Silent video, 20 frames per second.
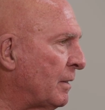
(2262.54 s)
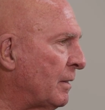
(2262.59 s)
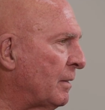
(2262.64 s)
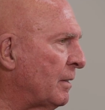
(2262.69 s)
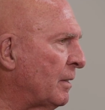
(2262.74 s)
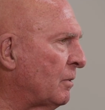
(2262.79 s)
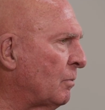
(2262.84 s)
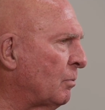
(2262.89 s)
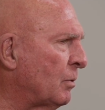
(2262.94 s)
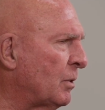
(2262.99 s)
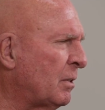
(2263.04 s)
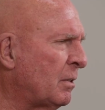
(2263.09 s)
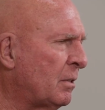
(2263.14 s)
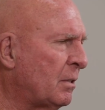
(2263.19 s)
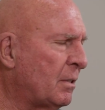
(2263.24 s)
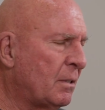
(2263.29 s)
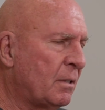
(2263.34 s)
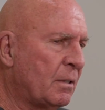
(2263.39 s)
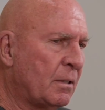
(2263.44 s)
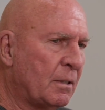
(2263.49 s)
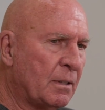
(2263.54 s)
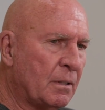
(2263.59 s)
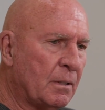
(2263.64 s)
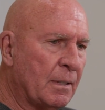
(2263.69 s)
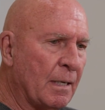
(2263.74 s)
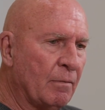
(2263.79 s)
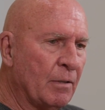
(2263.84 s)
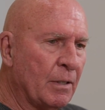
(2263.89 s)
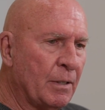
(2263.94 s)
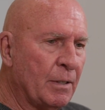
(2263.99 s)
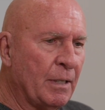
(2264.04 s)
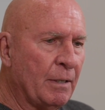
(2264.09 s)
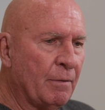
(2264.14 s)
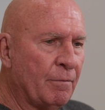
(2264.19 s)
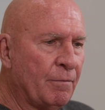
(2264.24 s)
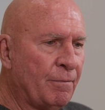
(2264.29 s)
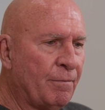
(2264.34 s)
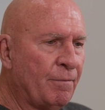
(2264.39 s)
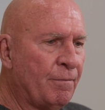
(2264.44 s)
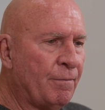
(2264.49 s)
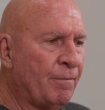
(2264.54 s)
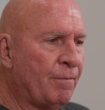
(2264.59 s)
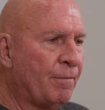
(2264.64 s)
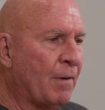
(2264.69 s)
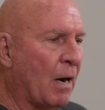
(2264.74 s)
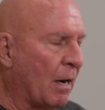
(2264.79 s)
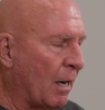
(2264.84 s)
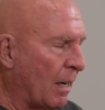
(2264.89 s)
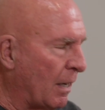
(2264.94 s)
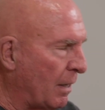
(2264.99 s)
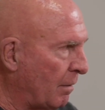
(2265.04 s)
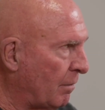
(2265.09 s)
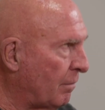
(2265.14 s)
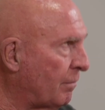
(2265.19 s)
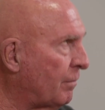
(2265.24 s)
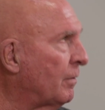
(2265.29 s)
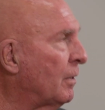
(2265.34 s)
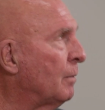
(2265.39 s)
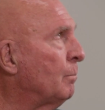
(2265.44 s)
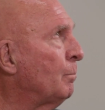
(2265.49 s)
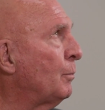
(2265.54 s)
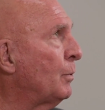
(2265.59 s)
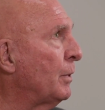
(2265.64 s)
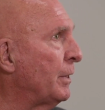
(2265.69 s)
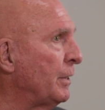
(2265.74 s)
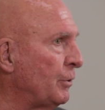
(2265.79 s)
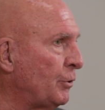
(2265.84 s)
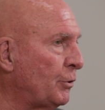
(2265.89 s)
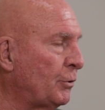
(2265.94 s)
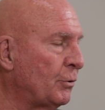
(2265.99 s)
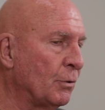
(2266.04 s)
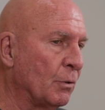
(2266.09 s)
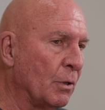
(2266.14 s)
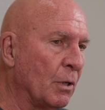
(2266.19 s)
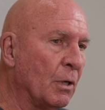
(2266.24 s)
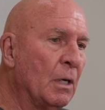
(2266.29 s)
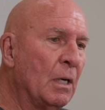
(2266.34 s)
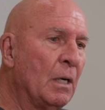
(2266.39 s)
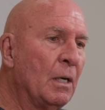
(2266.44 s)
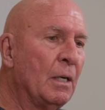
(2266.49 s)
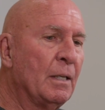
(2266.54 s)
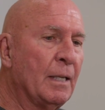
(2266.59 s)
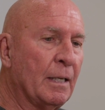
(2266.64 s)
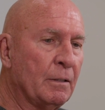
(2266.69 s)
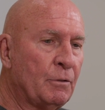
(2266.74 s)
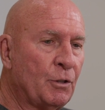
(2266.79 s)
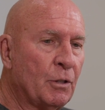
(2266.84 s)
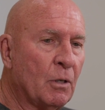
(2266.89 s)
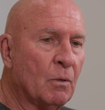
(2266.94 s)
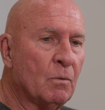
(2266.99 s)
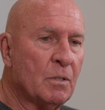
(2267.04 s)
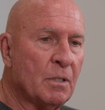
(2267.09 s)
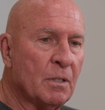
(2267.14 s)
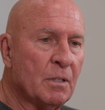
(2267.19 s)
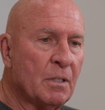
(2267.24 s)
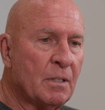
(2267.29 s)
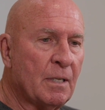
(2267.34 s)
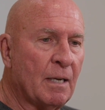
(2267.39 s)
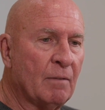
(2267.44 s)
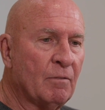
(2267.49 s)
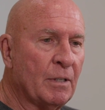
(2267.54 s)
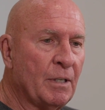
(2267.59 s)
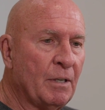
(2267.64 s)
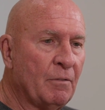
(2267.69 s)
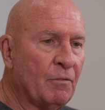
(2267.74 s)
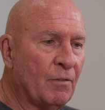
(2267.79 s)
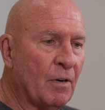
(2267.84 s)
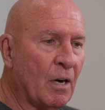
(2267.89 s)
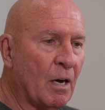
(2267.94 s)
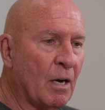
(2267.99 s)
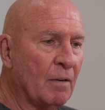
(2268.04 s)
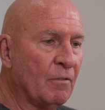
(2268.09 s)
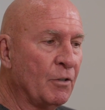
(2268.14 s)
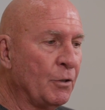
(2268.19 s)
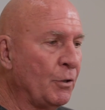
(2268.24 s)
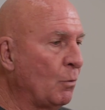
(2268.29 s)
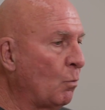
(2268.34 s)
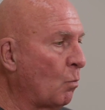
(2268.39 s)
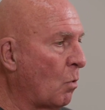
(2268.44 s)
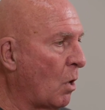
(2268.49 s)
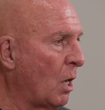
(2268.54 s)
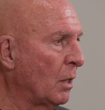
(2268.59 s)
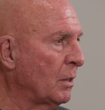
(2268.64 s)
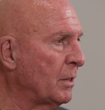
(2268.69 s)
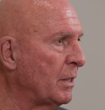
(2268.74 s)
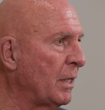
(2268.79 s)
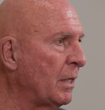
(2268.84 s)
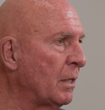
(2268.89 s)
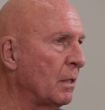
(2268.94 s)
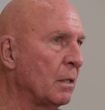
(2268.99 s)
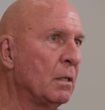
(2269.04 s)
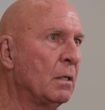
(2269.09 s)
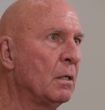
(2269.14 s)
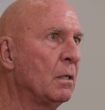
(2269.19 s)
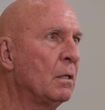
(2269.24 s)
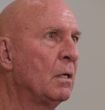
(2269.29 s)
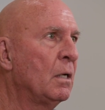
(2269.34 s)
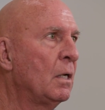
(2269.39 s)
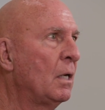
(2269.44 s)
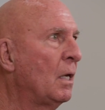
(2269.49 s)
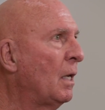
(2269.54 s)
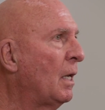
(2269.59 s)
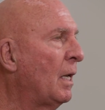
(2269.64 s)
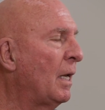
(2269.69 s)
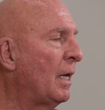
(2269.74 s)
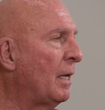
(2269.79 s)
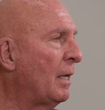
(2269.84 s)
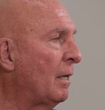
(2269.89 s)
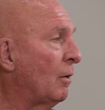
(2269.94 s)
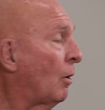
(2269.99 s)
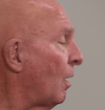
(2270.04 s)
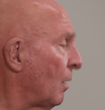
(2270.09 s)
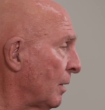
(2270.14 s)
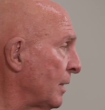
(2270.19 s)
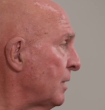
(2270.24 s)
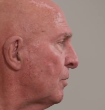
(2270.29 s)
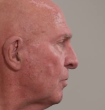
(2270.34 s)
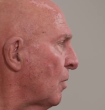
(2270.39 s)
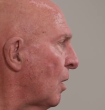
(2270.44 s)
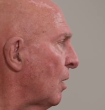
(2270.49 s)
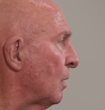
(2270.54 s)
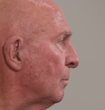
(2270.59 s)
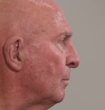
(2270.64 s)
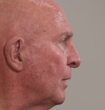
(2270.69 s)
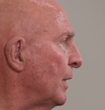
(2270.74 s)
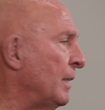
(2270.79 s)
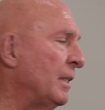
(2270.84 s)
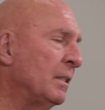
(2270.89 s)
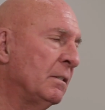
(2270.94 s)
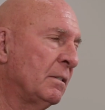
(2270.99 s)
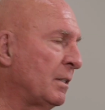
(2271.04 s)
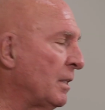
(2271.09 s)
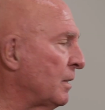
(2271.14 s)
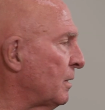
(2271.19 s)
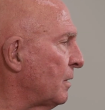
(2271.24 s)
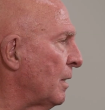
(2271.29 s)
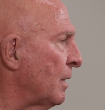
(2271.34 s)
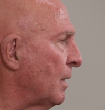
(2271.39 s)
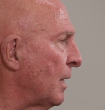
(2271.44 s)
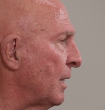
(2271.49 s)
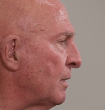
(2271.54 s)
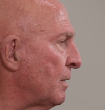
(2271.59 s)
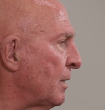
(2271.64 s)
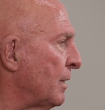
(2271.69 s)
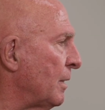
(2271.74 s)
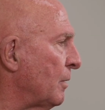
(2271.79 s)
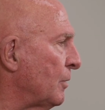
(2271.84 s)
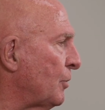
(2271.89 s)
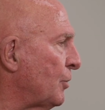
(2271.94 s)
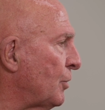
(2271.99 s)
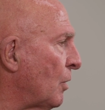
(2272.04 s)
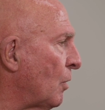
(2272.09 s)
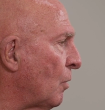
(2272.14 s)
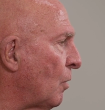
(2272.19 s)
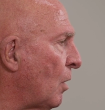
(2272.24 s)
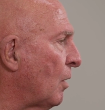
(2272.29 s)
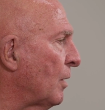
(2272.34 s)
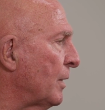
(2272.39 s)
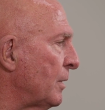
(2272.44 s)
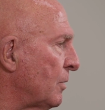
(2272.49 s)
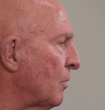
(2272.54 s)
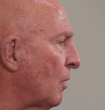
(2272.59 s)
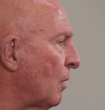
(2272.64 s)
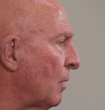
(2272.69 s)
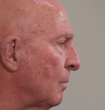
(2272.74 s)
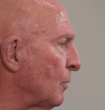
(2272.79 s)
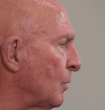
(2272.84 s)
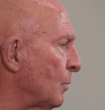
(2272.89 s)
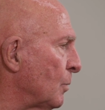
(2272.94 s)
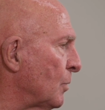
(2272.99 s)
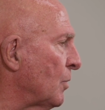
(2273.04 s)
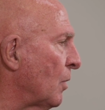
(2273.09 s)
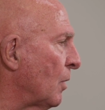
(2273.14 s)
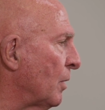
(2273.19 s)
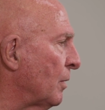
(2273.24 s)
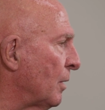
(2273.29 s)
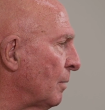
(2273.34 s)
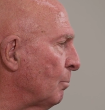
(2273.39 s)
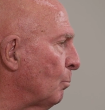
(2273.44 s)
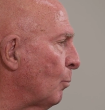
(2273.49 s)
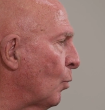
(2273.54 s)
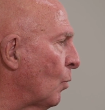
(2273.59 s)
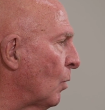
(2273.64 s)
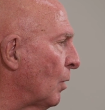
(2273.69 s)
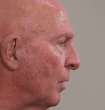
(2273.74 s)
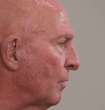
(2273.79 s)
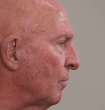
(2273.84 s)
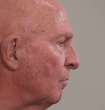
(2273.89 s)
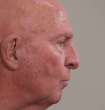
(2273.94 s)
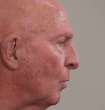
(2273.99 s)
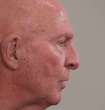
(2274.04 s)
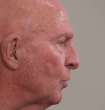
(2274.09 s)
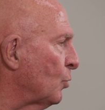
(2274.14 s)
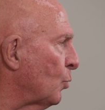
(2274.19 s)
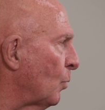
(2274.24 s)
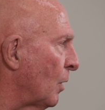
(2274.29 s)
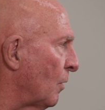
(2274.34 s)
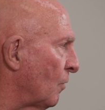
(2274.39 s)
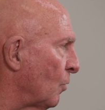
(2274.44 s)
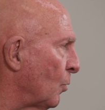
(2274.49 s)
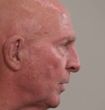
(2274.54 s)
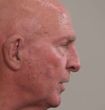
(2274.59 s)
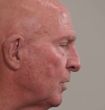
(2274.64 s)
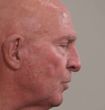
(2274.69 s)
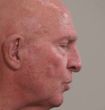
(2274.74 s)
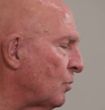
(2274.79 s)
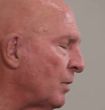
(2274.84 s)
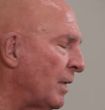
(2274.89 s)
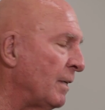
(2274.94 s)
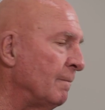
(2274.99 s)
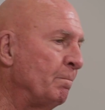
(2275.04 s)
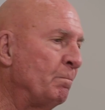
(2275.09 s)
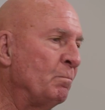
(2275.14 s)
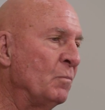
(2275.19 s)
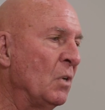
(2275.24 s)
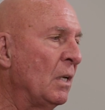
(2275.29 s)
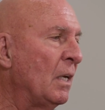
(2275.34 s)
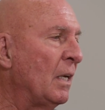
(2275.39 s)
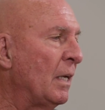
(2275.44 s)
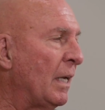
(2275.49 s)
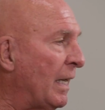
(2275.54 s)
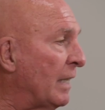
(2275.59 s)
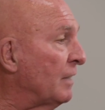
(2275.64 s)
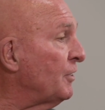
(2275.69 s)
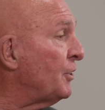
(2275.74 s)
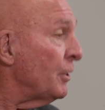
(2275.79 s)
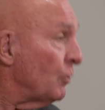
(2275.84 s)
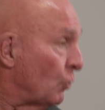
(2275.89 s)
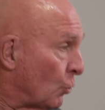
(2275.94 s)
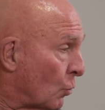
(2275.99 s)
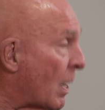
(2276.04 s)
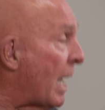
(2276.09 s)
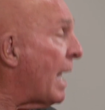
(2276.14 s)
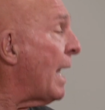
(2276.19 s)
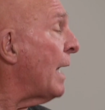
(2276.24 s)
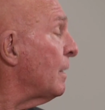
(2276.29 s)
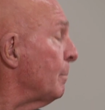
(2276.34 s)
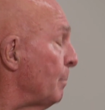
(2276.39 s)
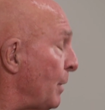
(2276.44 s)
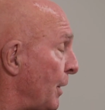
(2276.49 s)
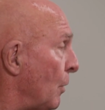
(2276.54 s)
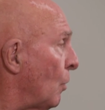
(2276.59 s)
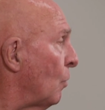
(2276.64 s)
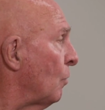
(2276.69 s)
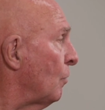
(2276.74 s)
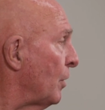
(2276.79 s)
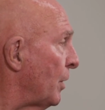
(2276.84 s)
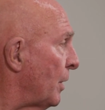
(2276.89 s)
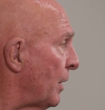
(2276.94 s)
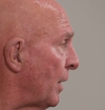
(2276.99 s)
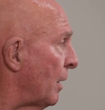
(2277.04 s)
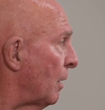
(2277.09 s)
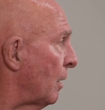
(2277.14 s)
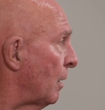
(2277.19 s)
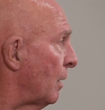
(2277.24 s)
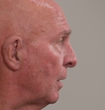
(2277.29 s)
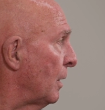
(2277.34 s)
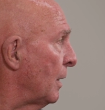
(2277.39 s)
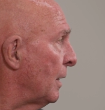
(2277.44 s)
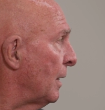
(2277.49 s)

this was 75. I'm pretty sure that show was in 75, and you walked in. And Holly Solomon insisted I see the show. Holly Solomon was on the board of 112 Green Street, and she dragged me over there,